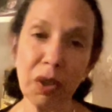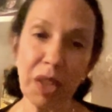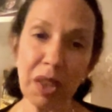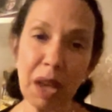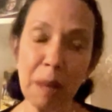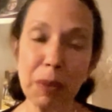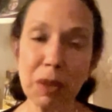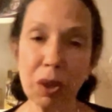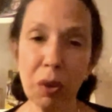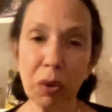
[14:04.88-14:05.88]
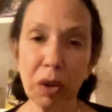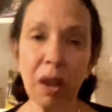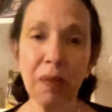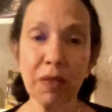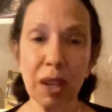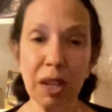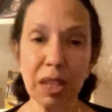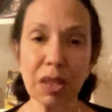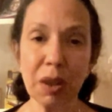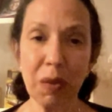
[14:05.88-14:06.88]
another episode of
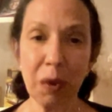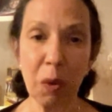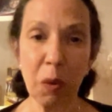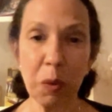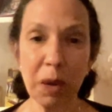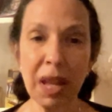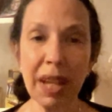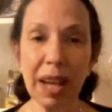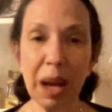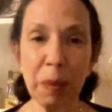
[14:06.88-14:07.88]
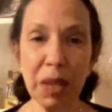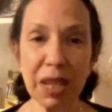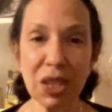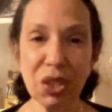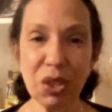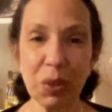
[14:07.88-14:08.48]
Nuggets of Hope. God bless